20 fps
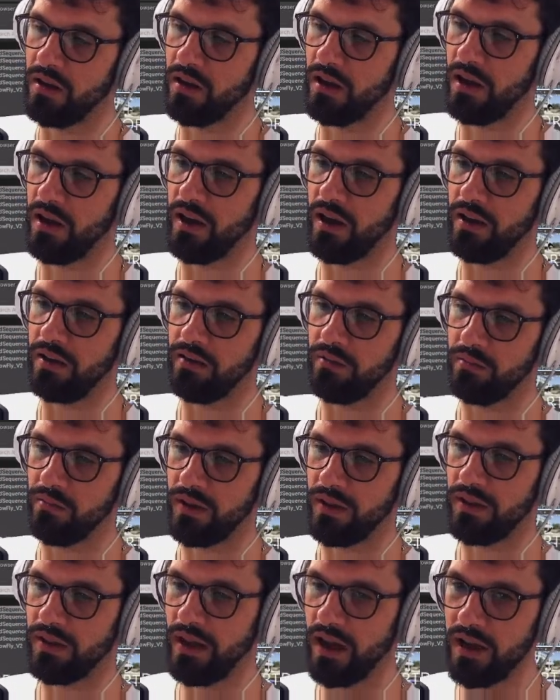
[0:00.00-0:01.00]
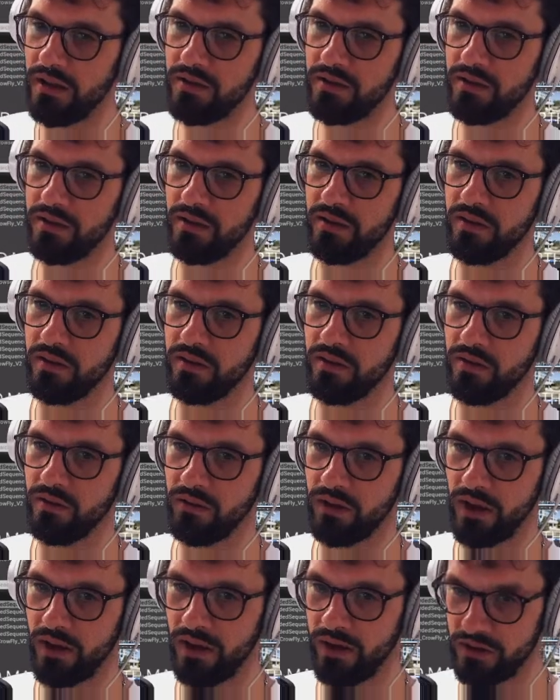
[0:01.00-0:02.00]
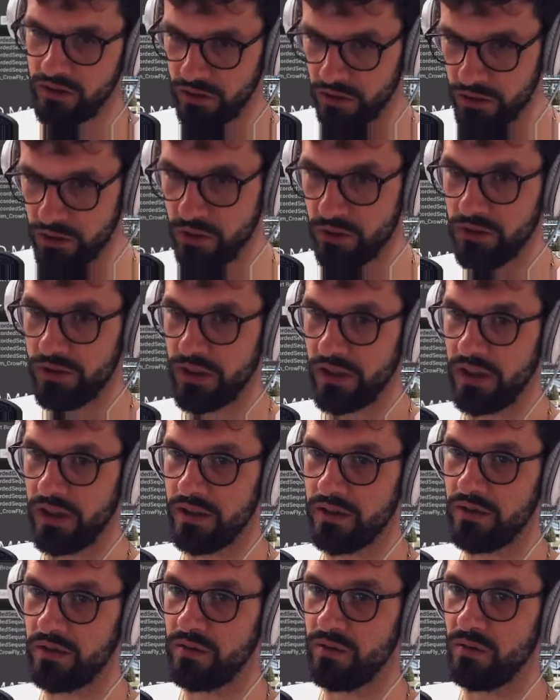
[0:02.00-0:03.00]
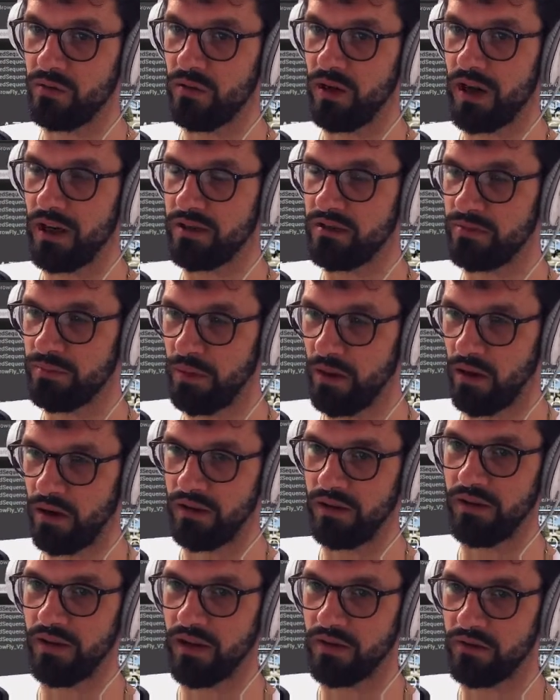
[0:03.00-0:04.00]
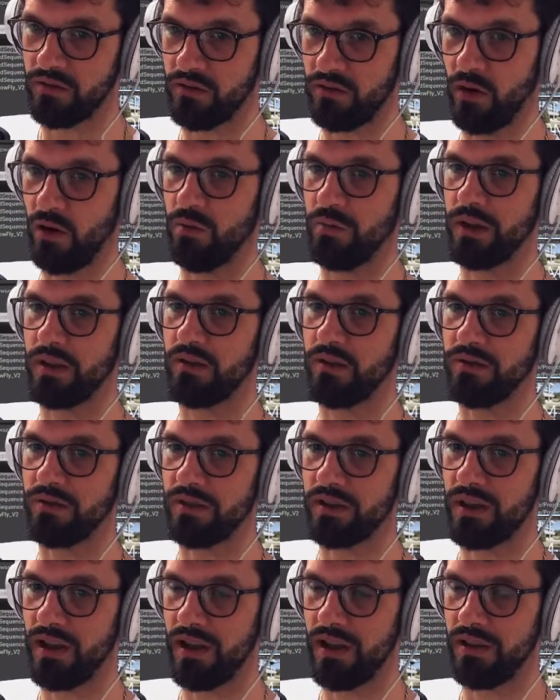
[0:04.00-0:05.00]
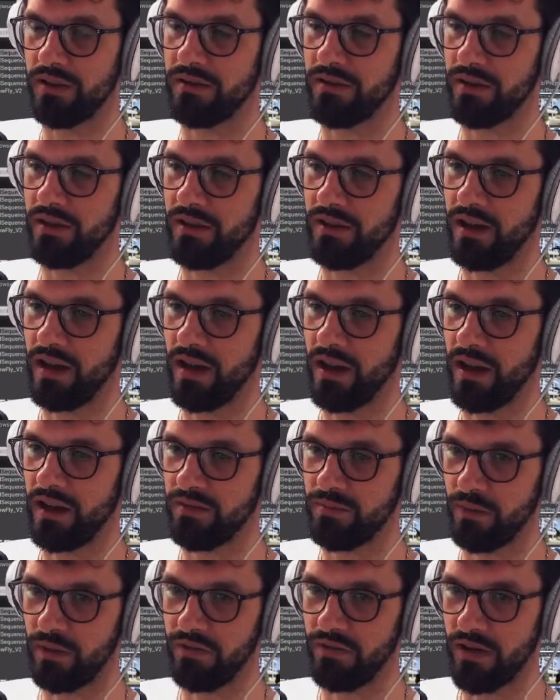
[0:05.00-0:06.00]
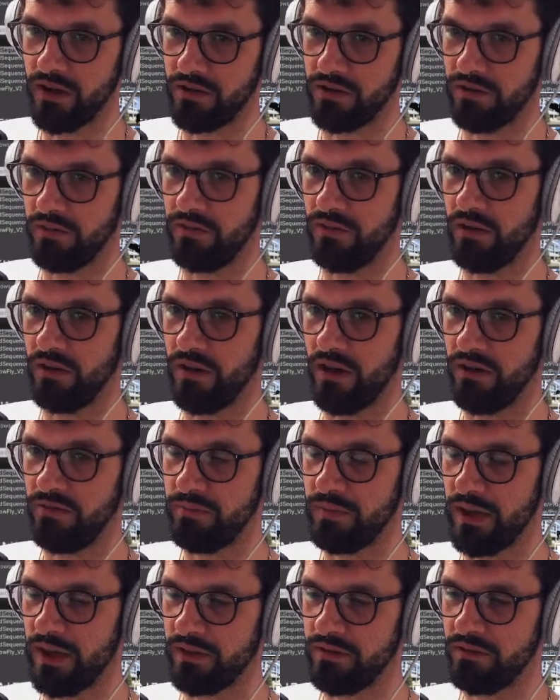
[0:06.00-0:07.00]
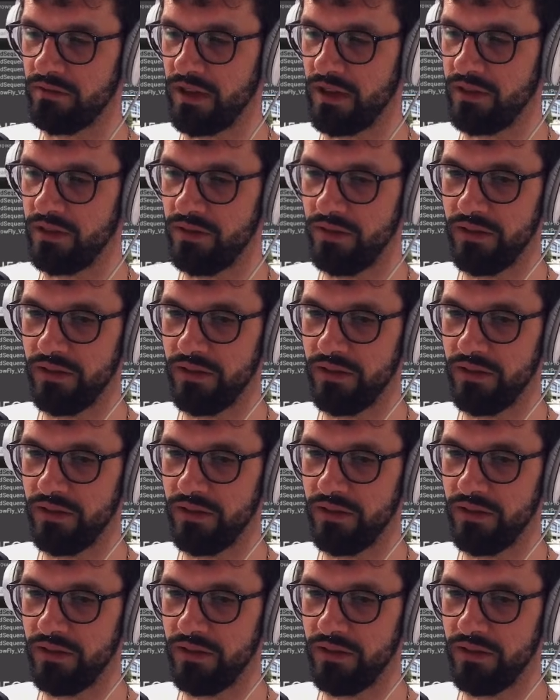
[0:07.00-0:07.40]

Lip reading: and with that you're using it to export that crow because it has an export function for FBX, right?